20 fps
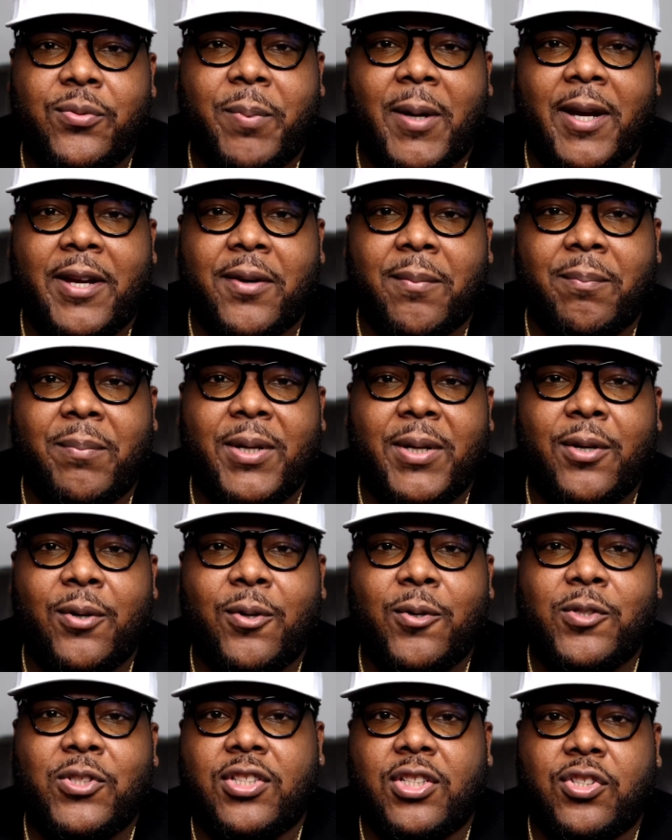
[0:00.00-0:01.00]
you pay your
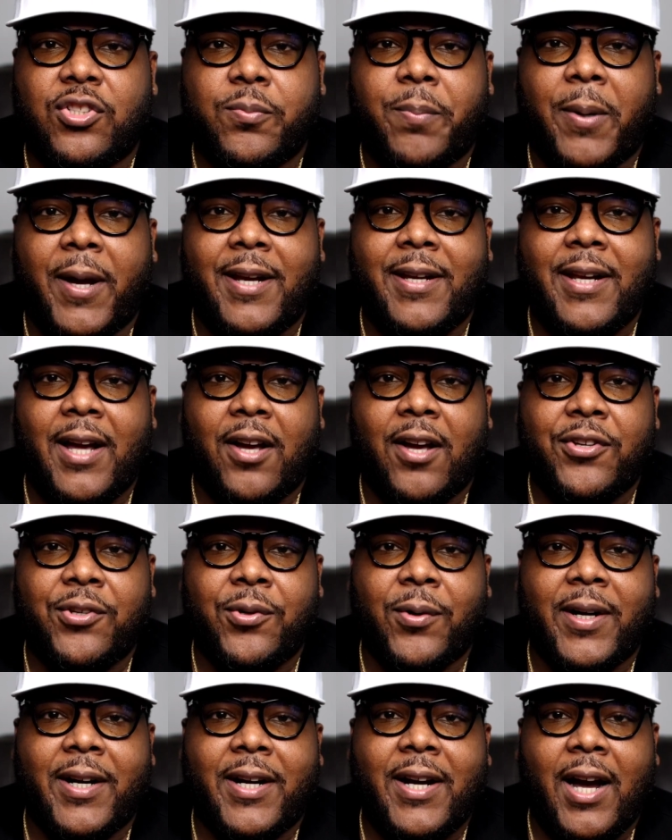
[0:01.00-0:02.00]
bills? Should you pay down
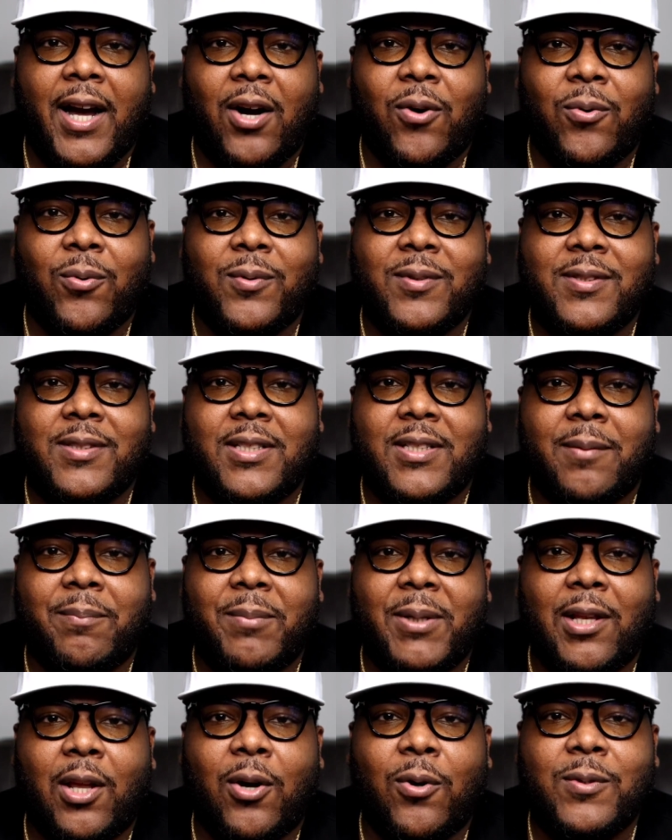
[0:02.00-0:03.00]
your account to
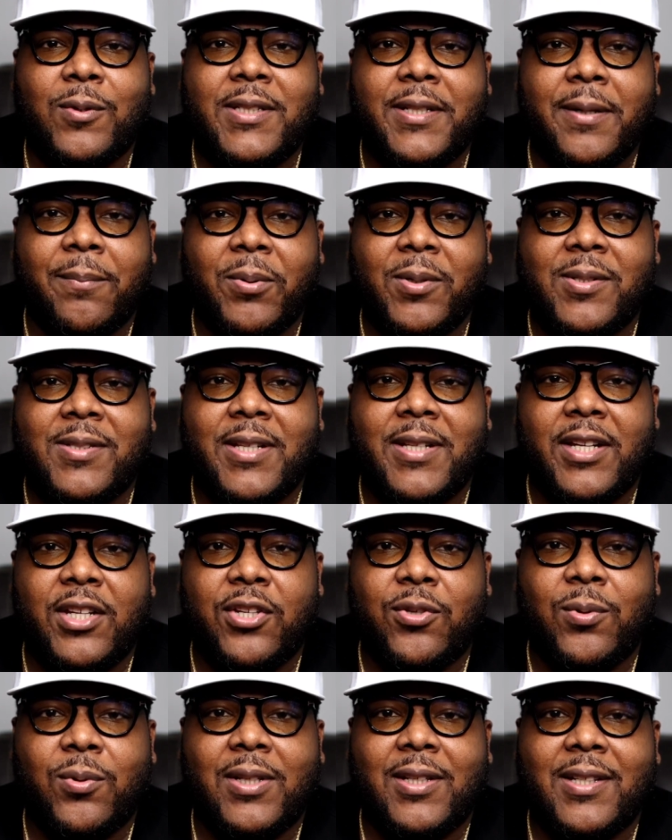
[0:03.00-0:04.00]
below 10%
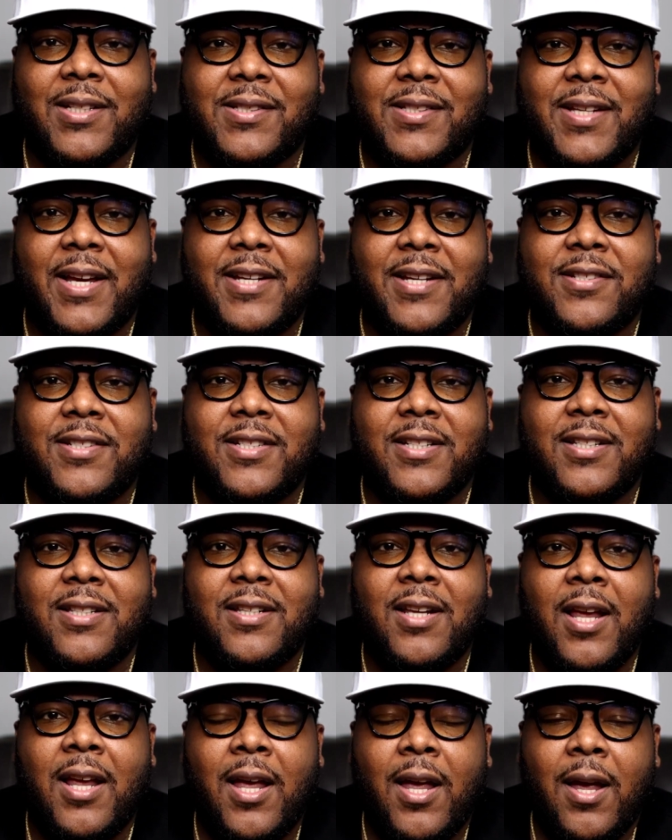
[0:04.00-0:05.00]

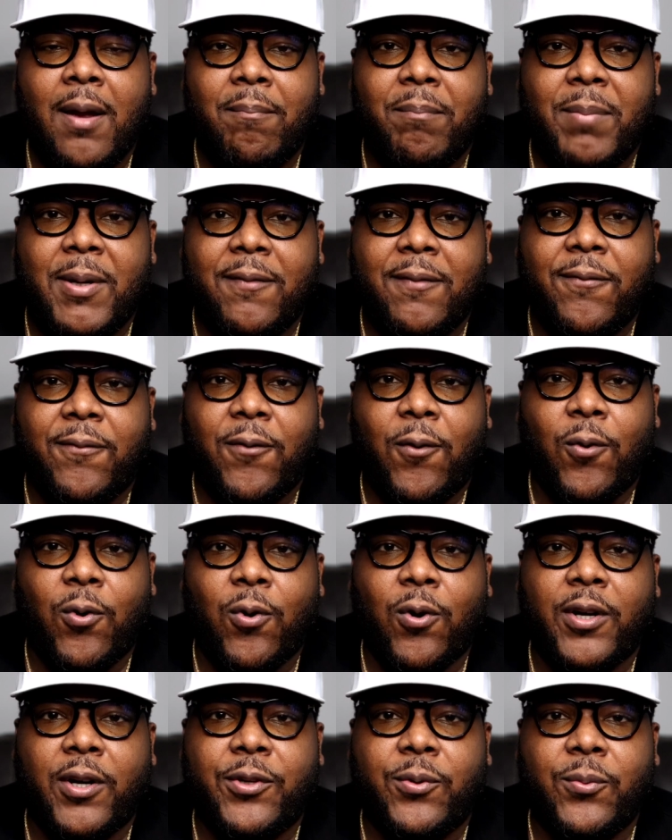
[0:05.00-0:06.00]
utilization
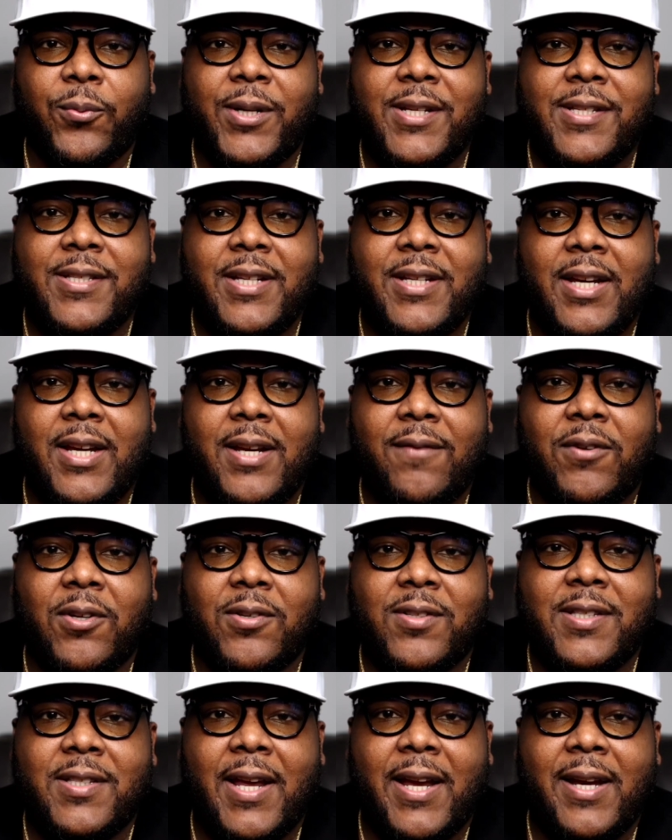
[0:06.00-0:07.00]
before you receive
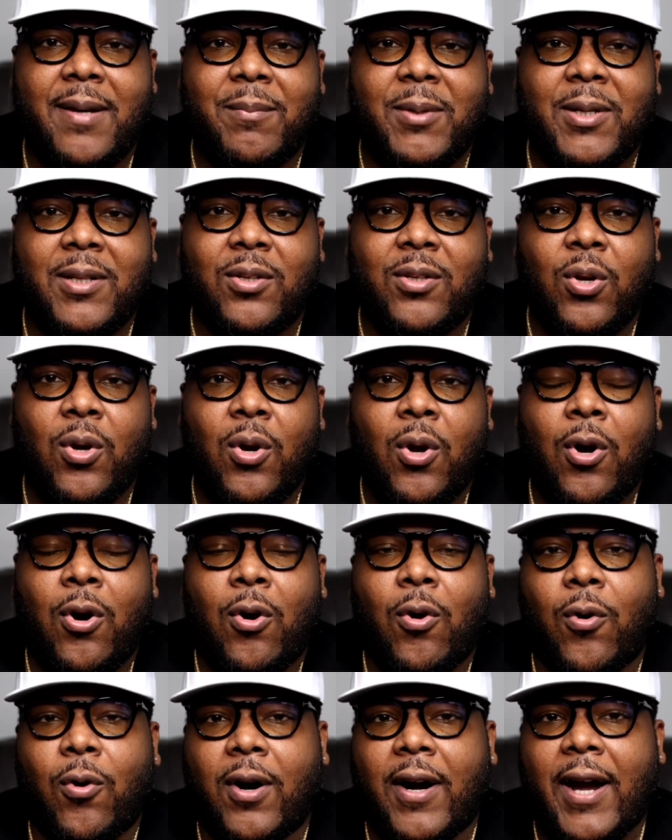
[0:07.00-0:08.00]
your statement
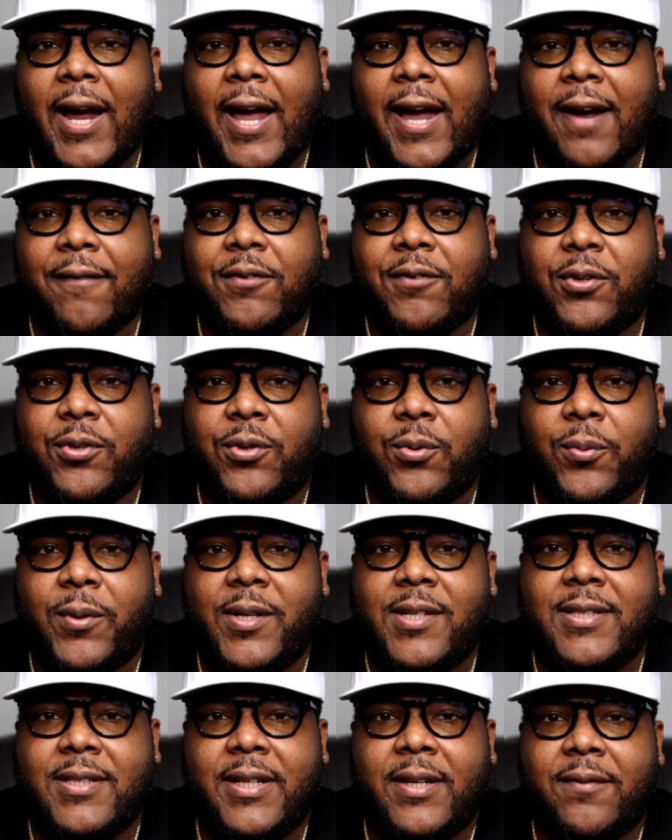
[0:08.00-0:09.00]
or after you
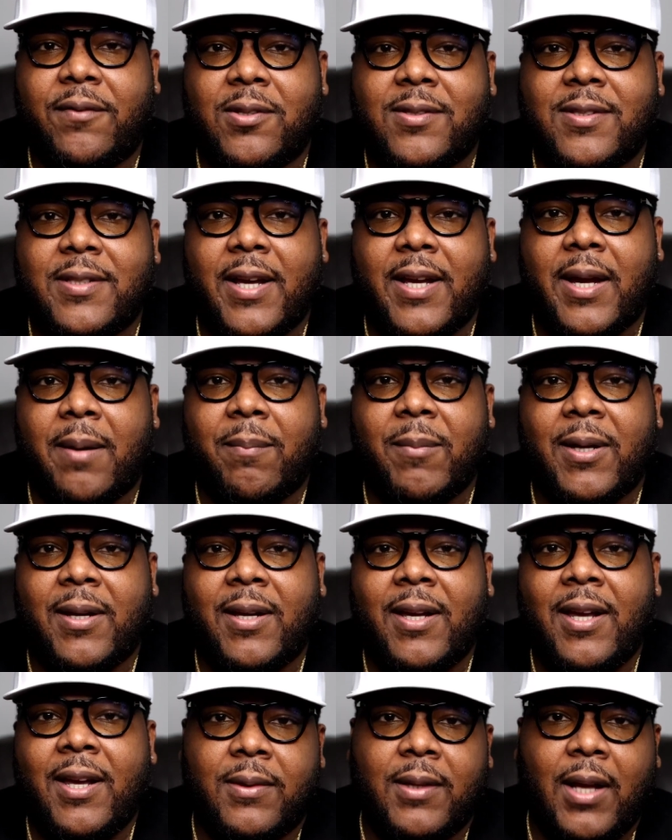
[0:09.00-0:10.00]
receive your statement.
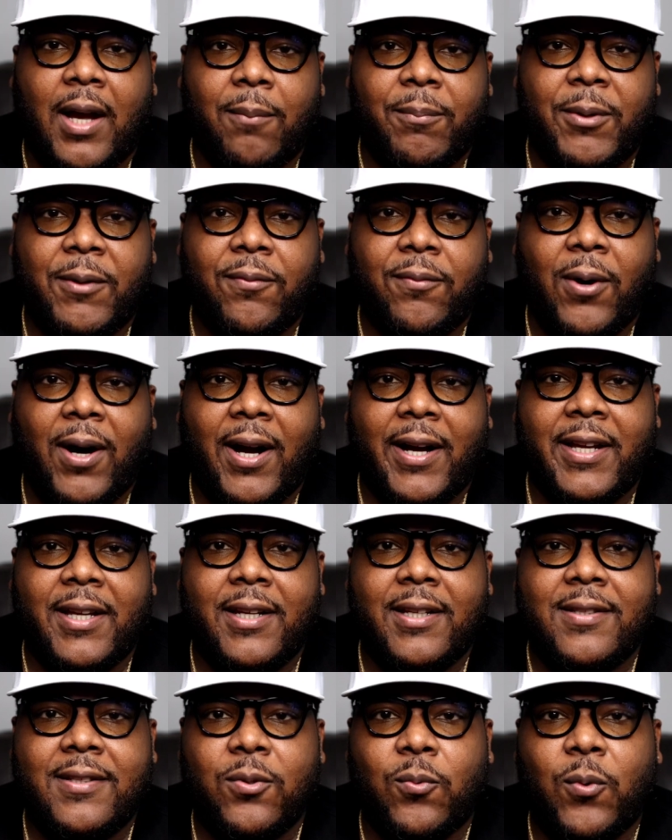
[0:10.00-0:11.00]
Now, before I
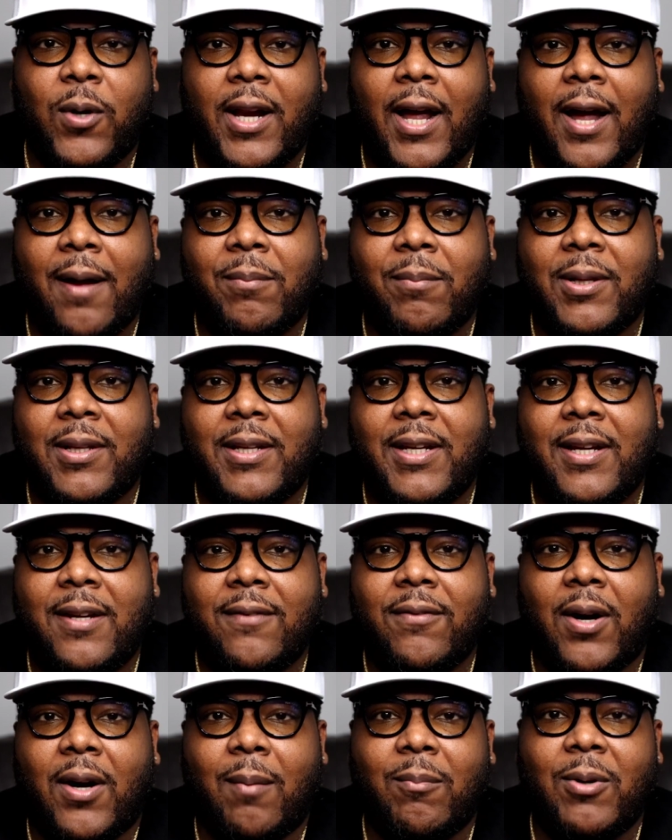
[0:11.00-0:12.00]
get into what I
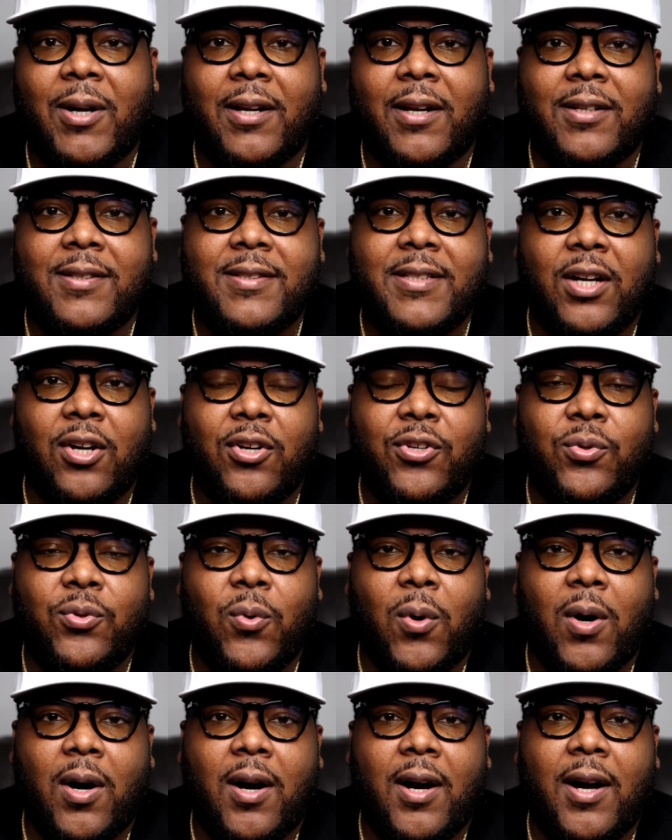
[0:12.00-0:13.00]
believe, I'm going to tell
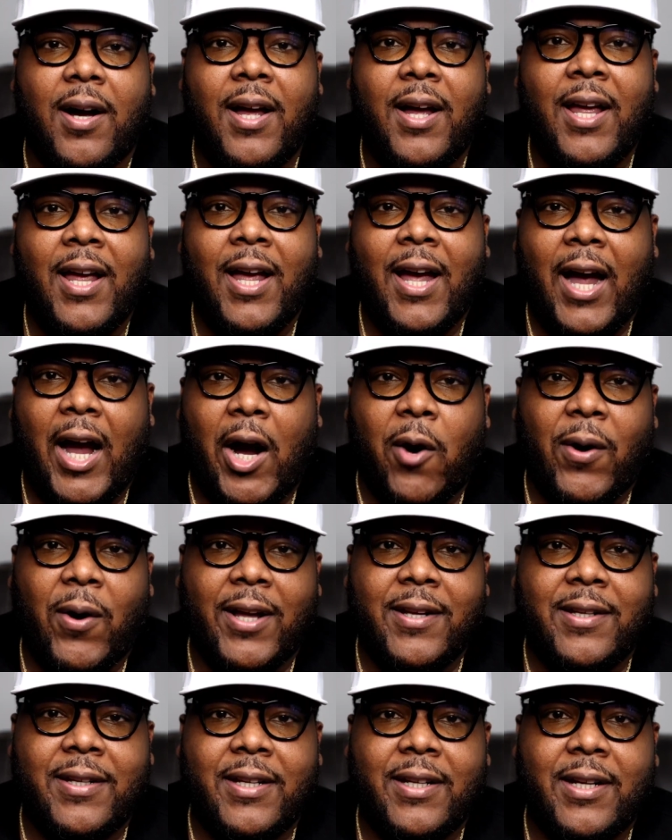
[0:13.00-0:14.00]
you all how
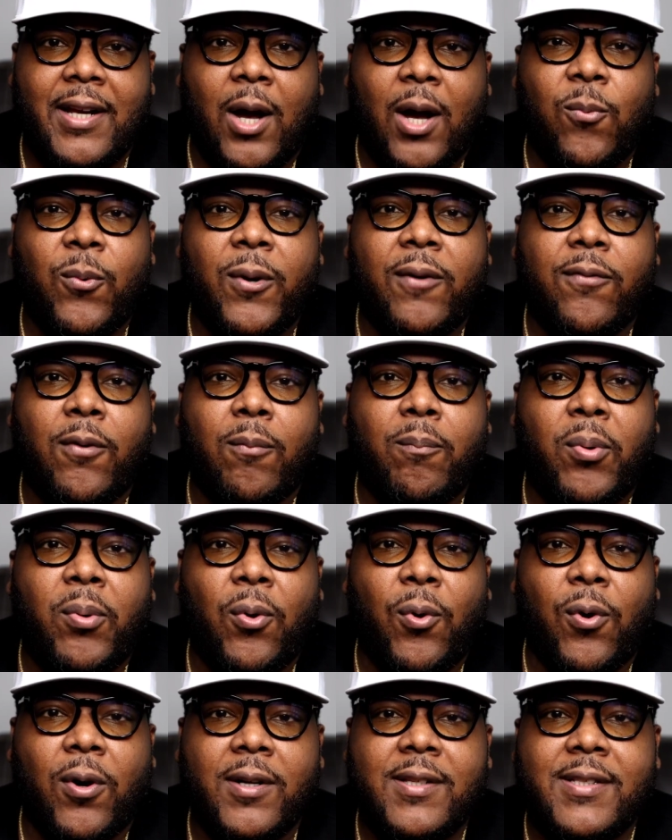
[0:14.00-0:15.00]
I did it. I went from
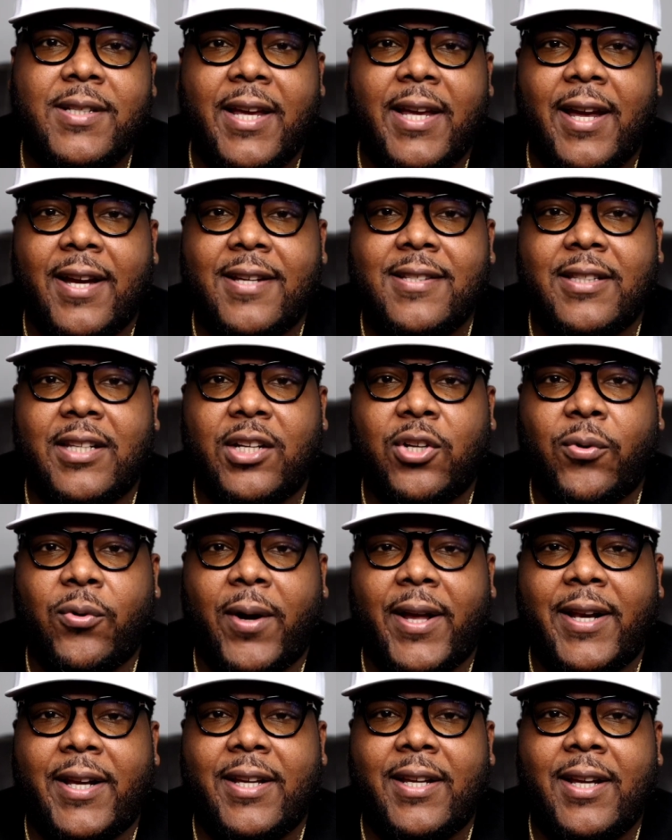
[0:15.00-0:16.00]
poor to excellent
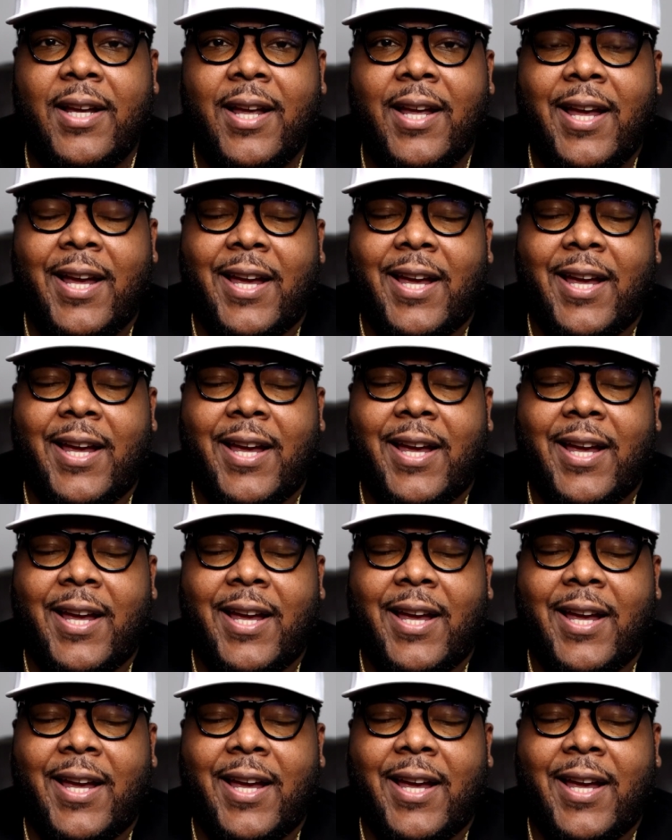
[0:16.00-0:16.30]
credit.